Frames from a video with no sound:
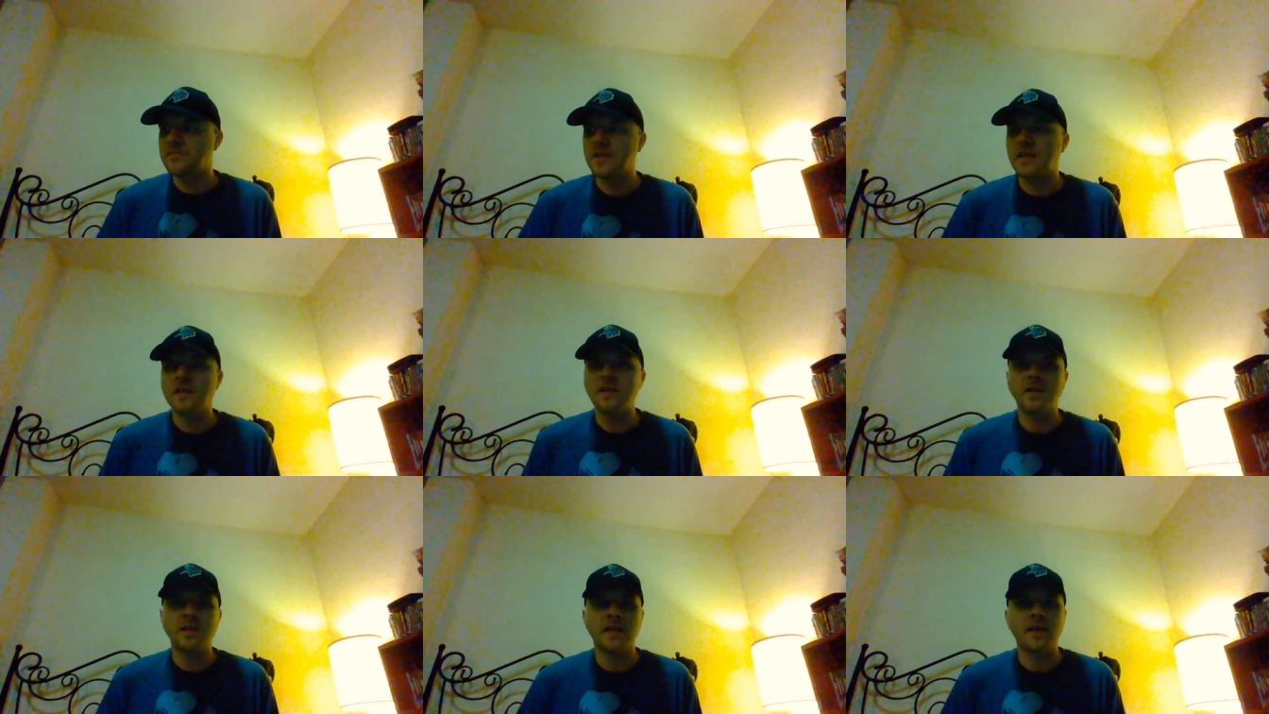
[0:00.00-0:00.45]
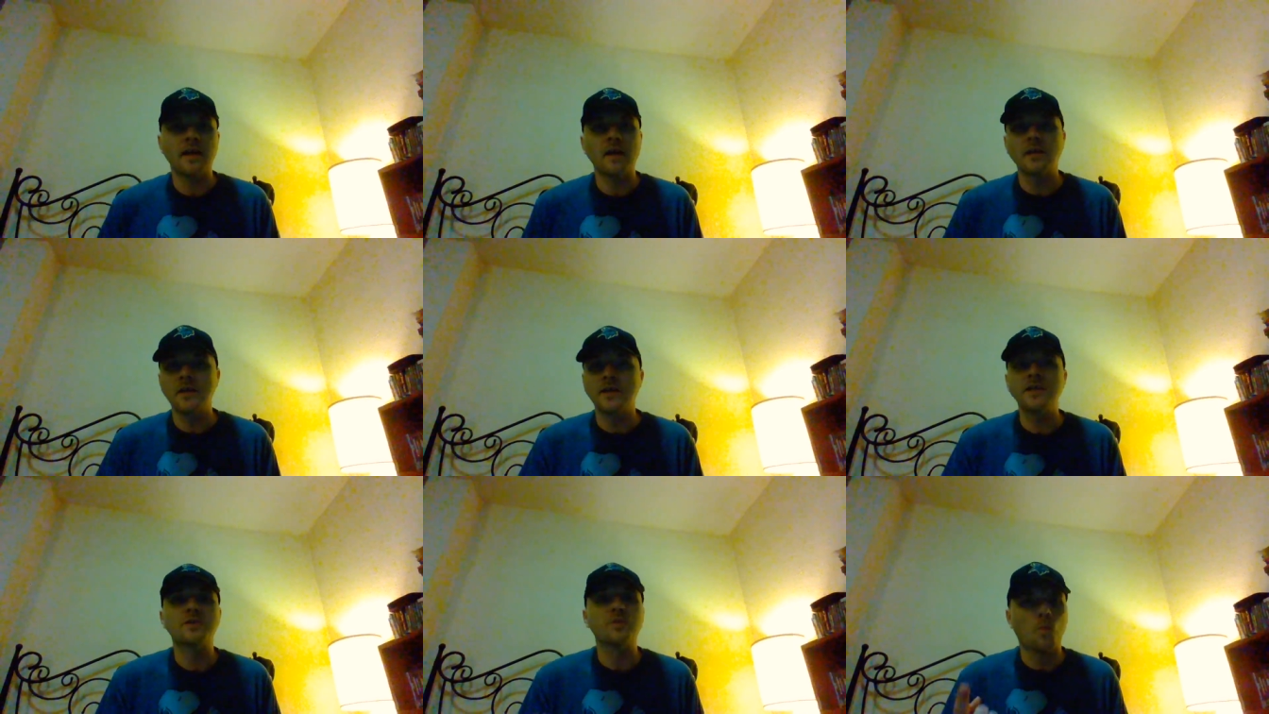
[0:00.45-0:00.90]
in the league,
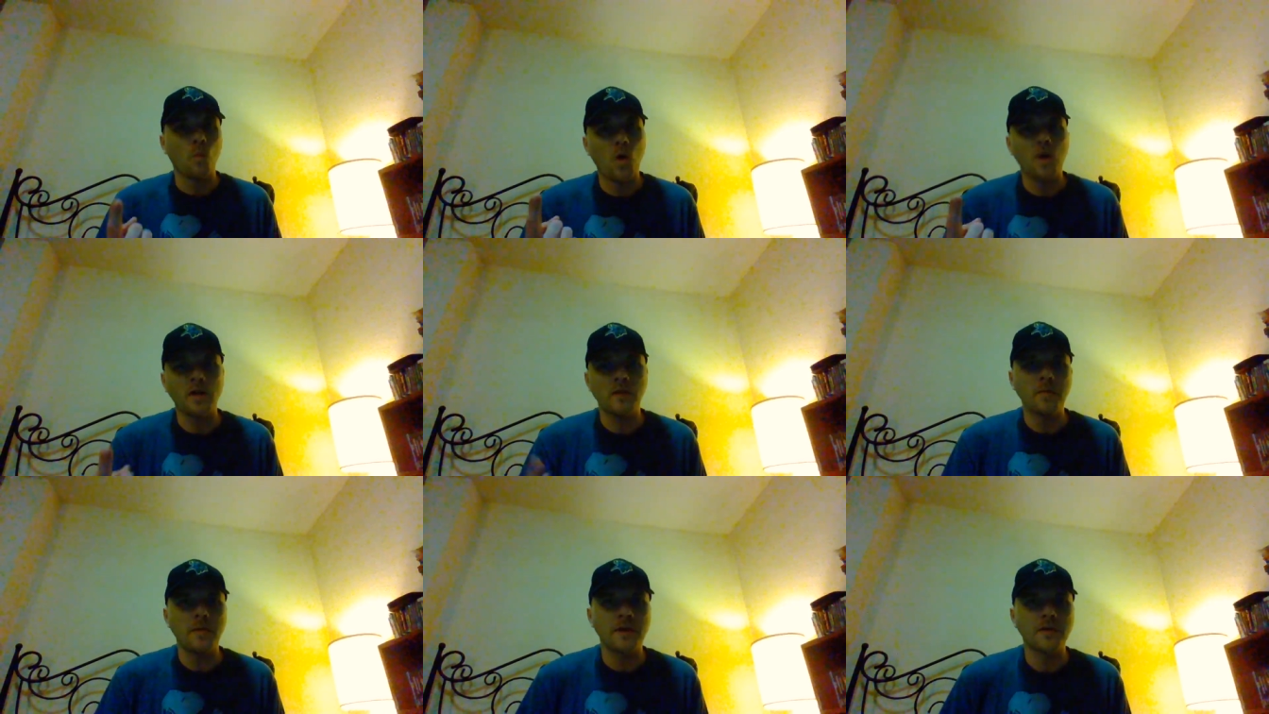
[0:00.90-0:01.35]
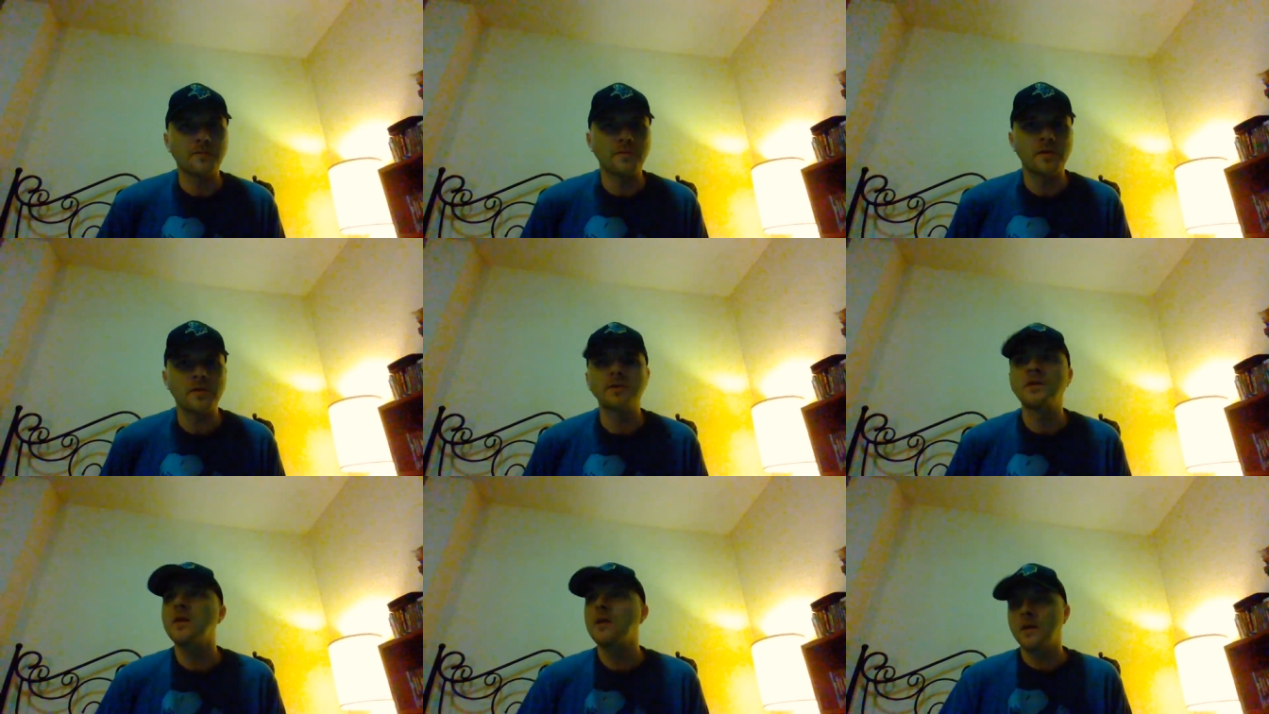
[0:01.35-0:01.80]
at least one of the best
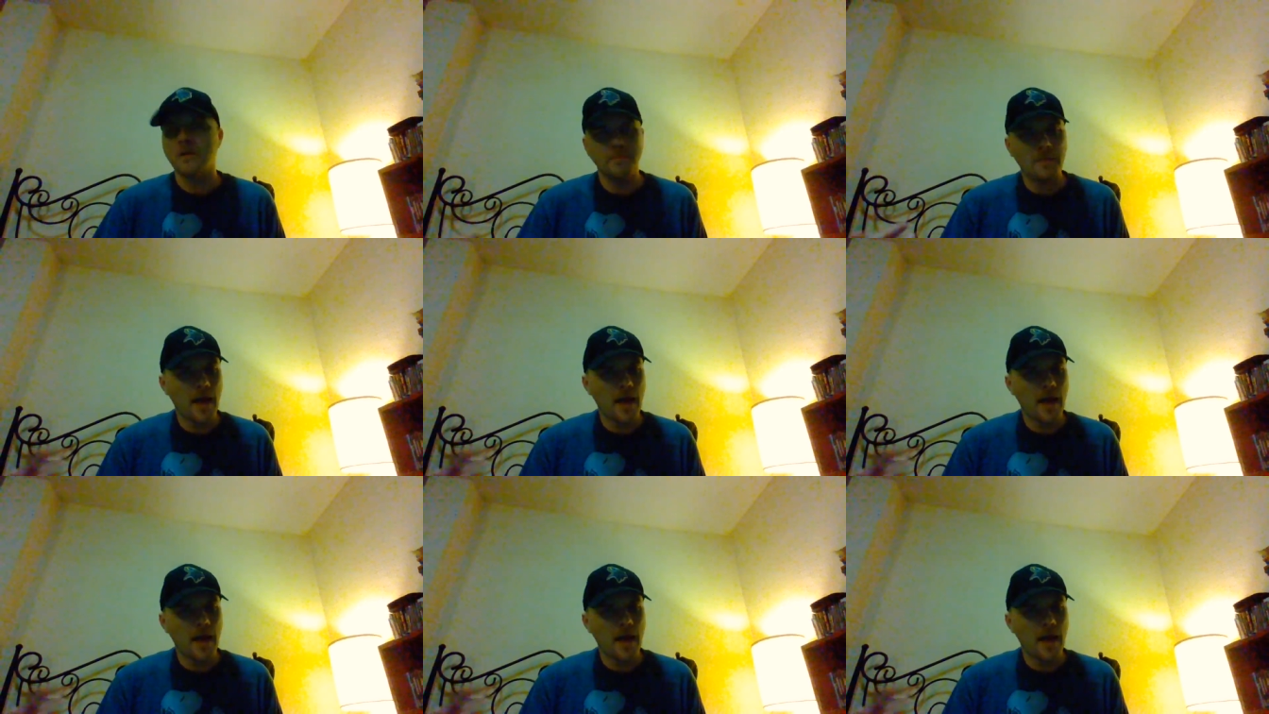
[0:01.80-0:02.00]
runners.